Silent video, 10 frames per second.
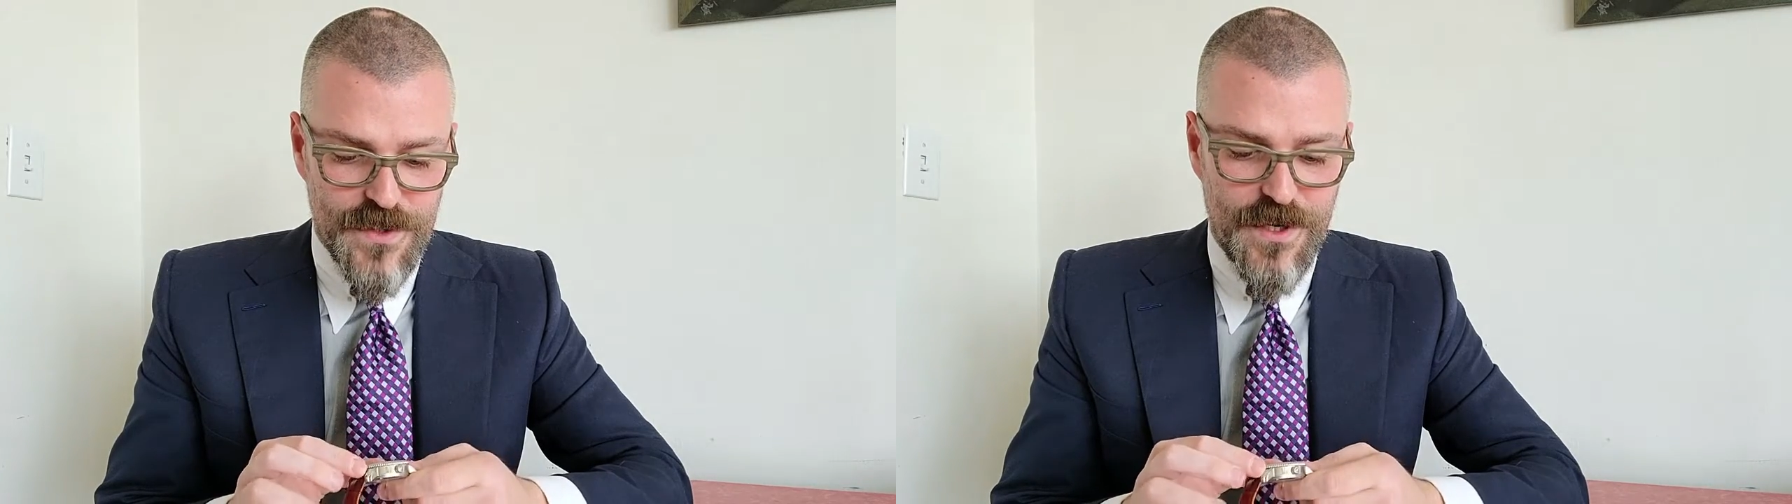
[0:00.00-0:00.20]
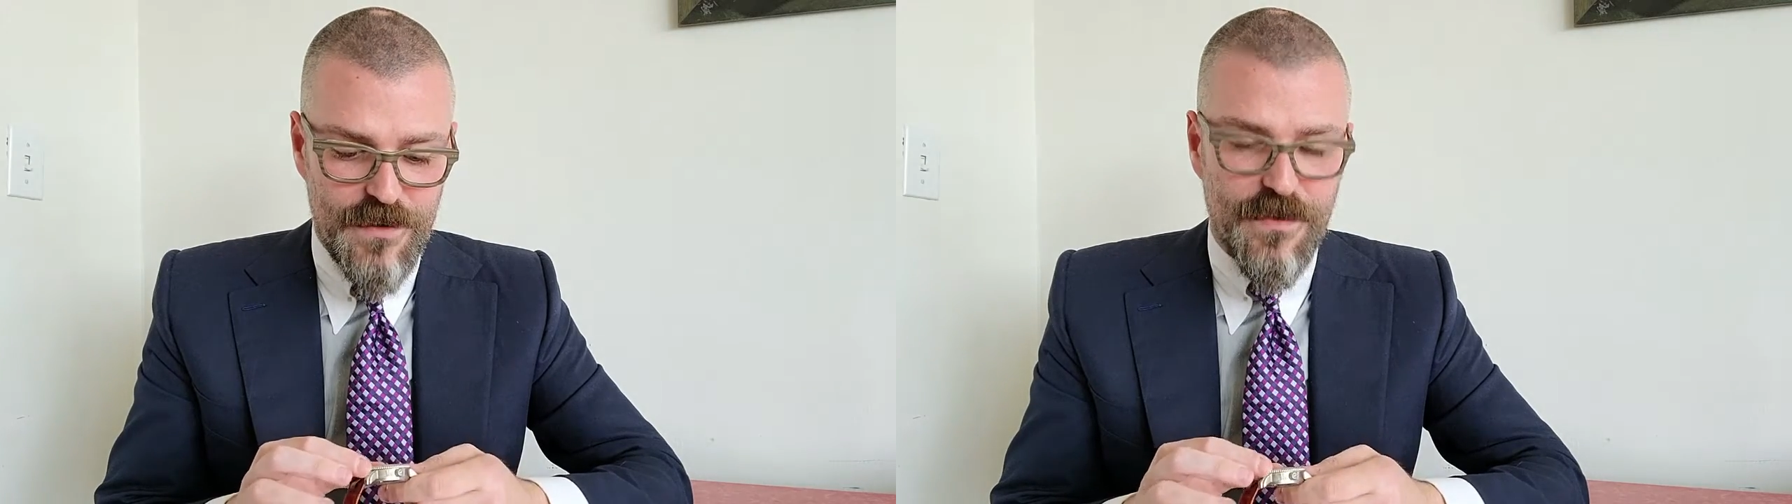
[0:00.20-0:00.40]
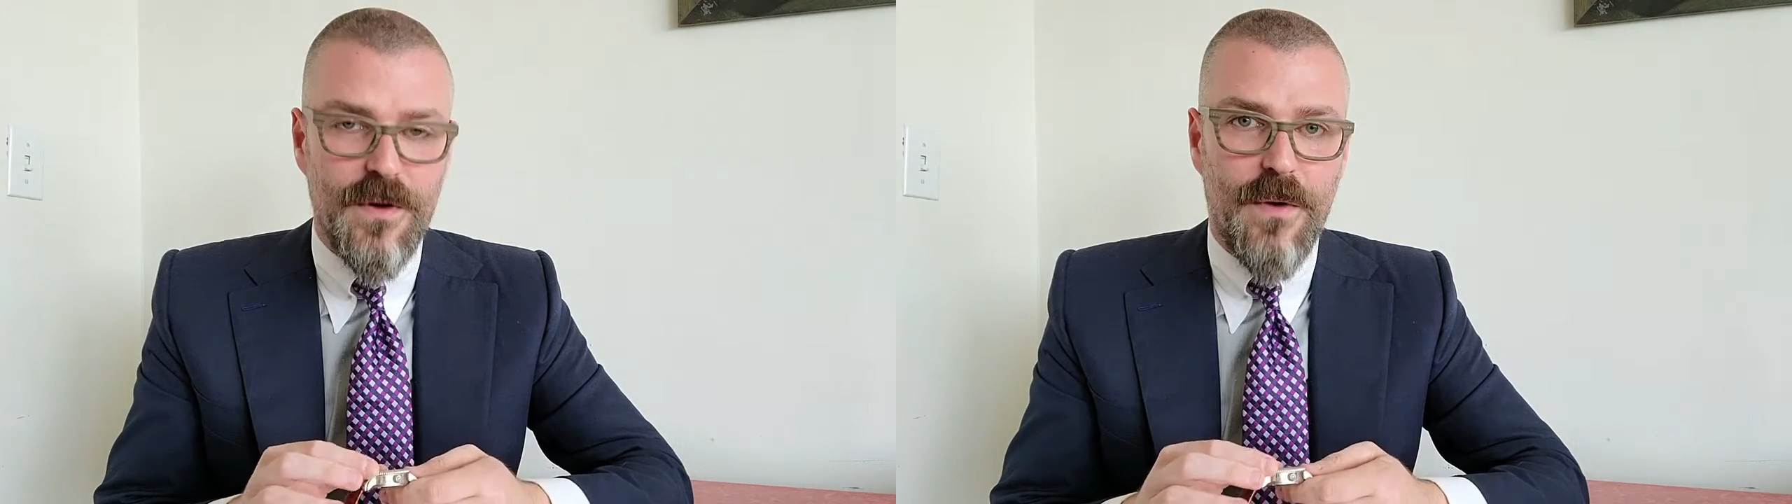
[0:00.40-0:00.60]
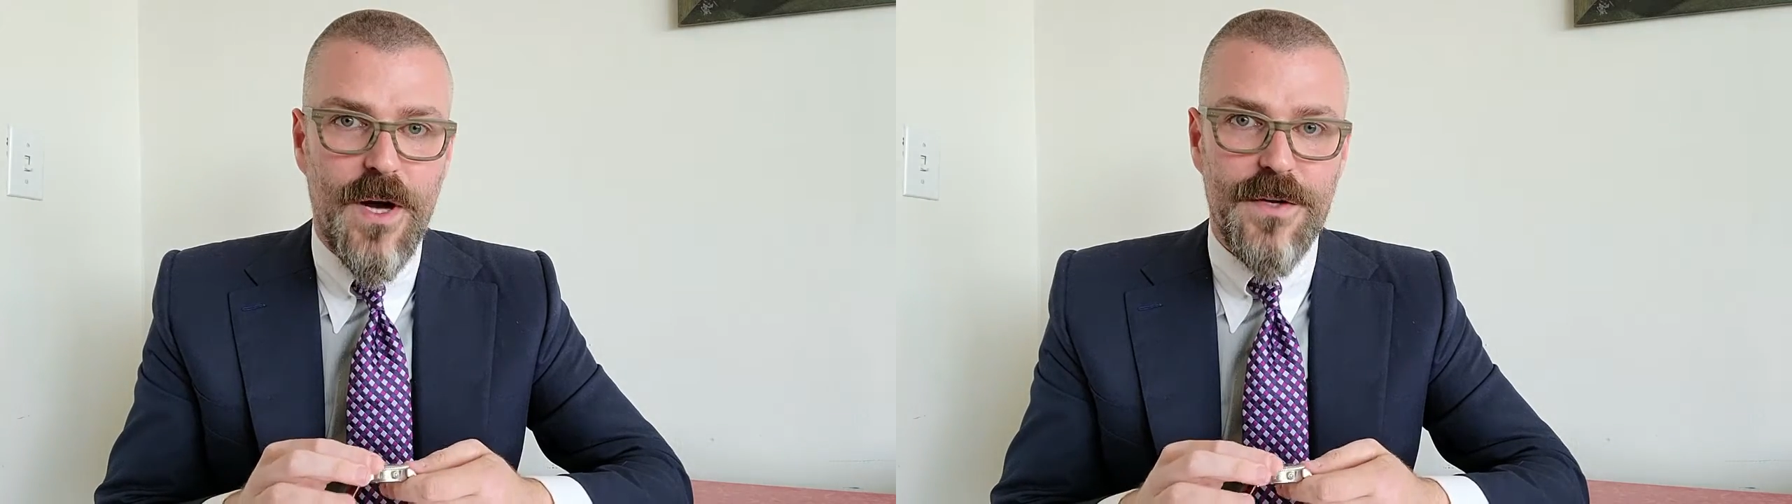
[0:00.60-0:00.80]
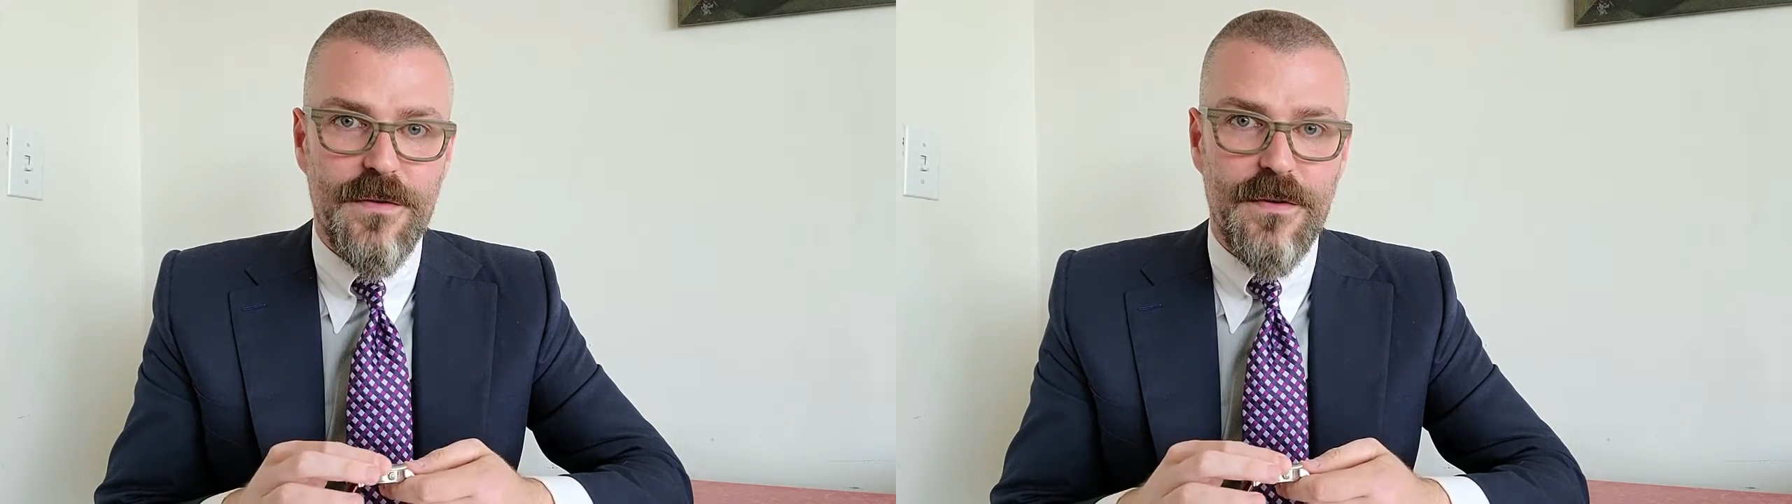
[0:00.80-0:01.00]
looking for a
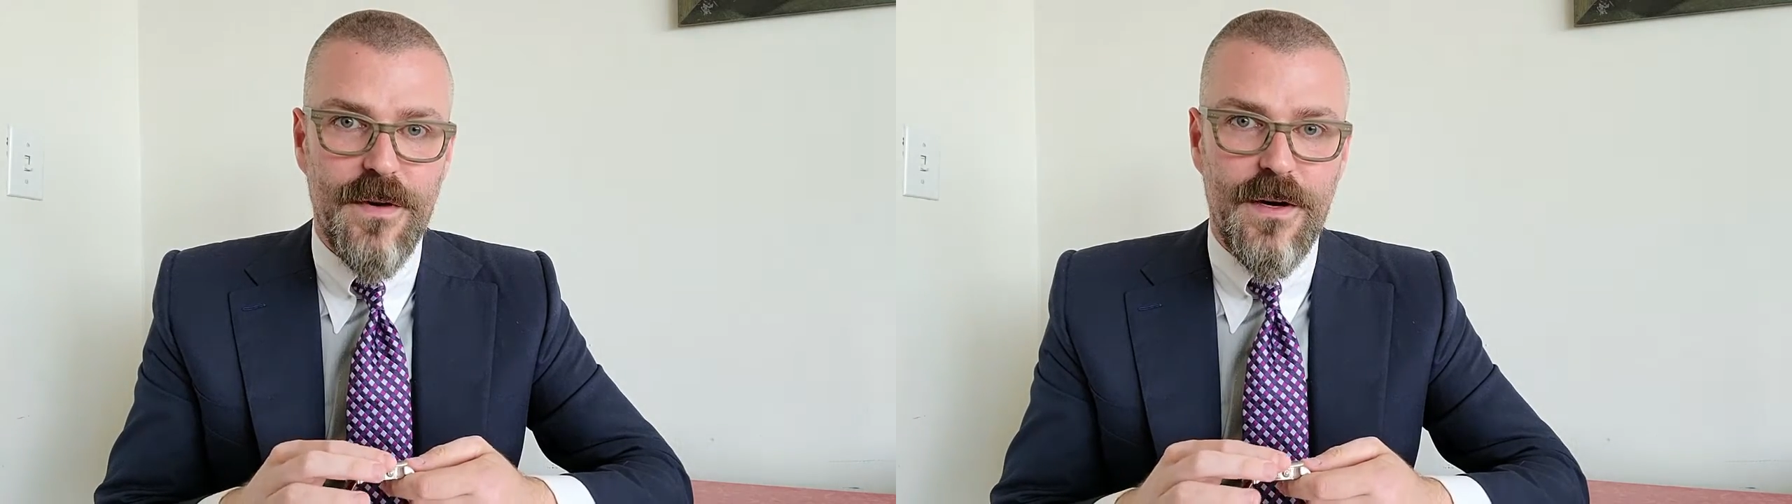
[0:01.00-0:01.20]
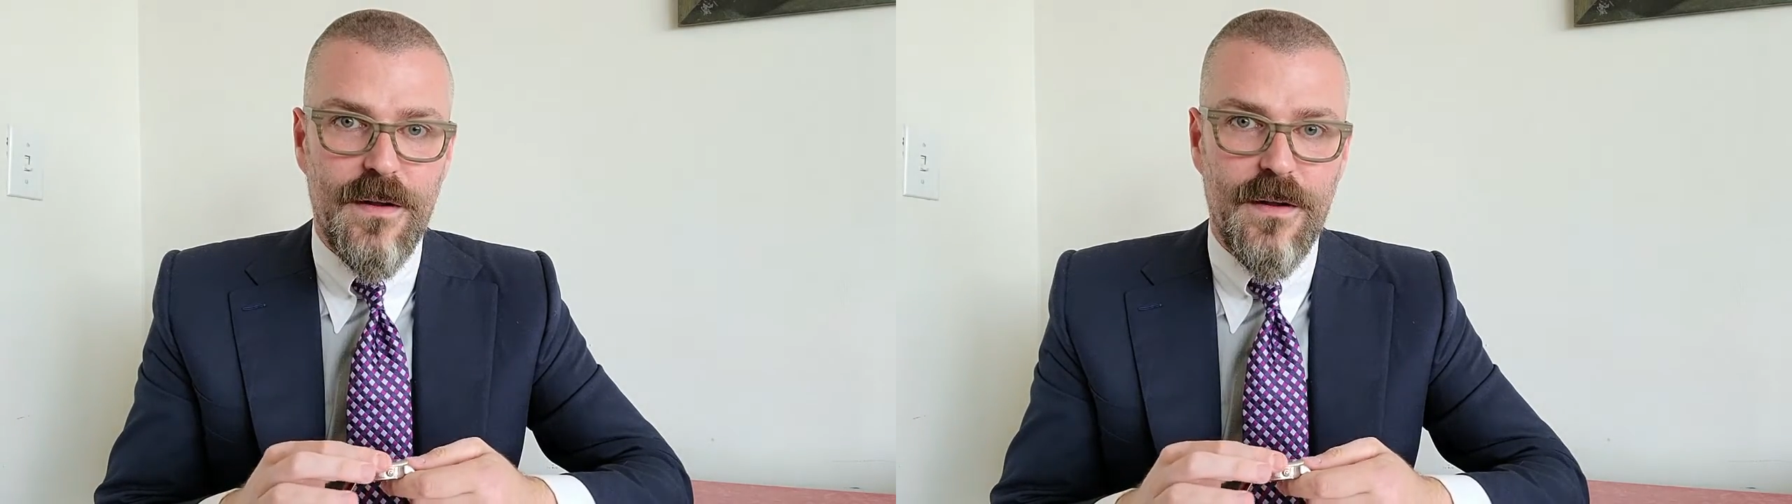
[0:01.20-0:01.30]
watch for a very